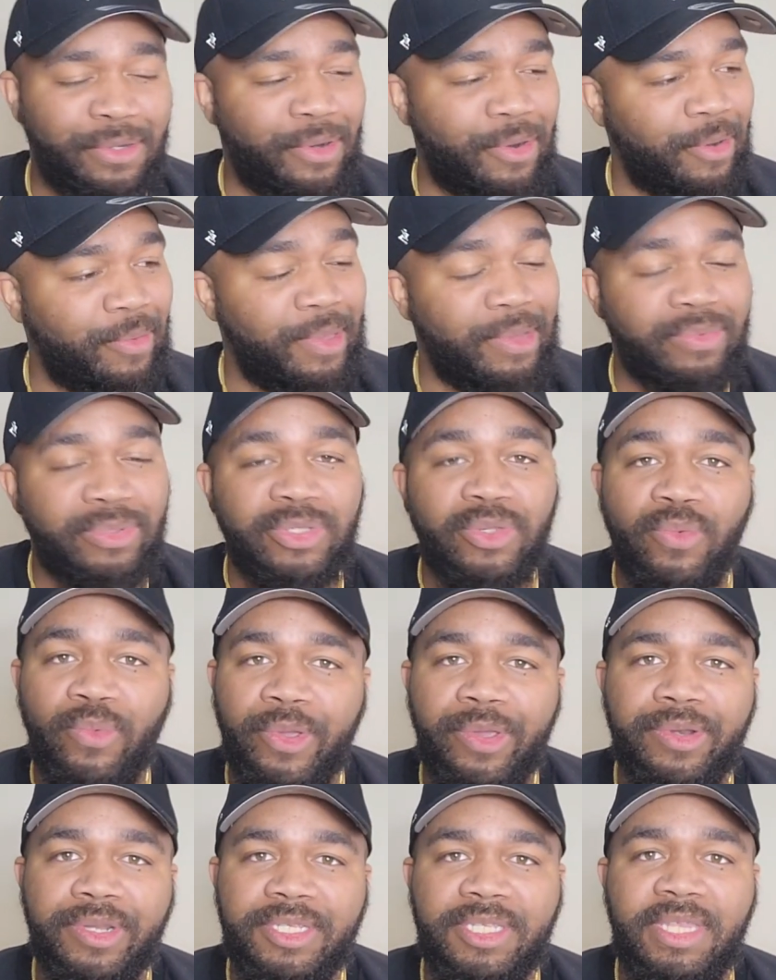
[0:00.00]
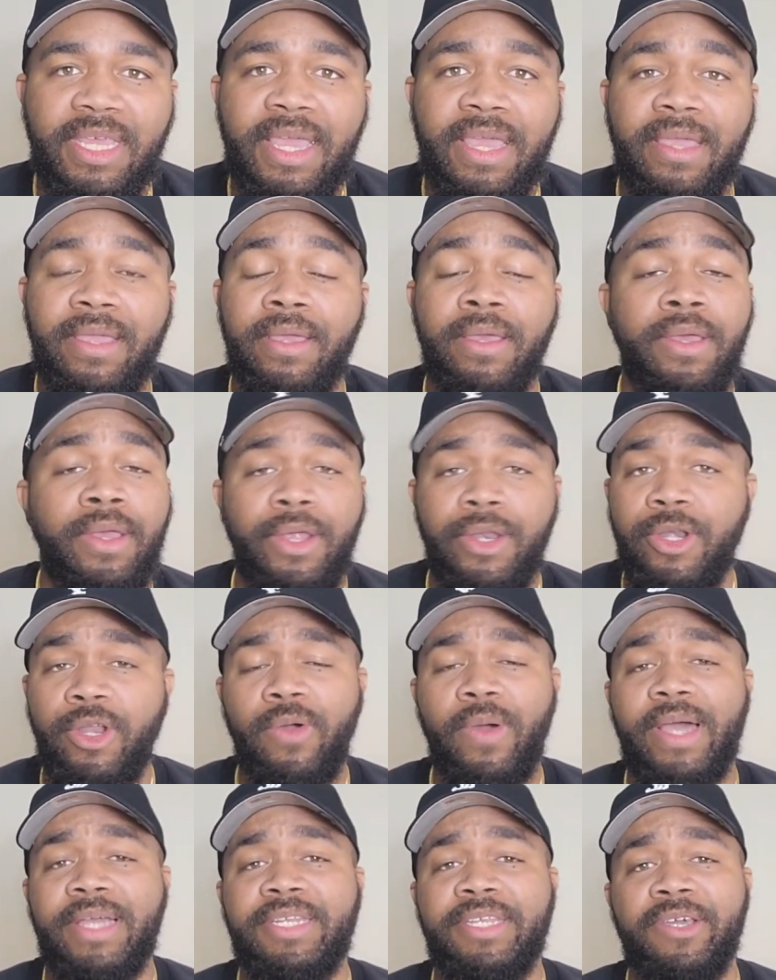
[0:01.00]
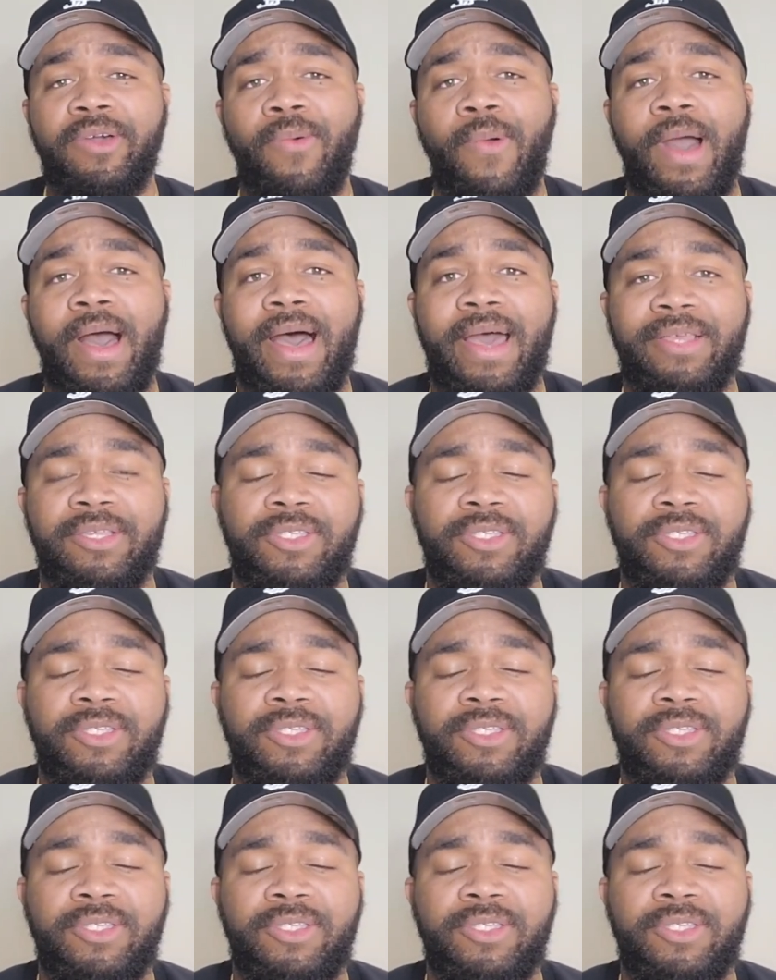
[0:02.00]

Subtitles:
know what I mean? It was the weirdest thing. No idea why.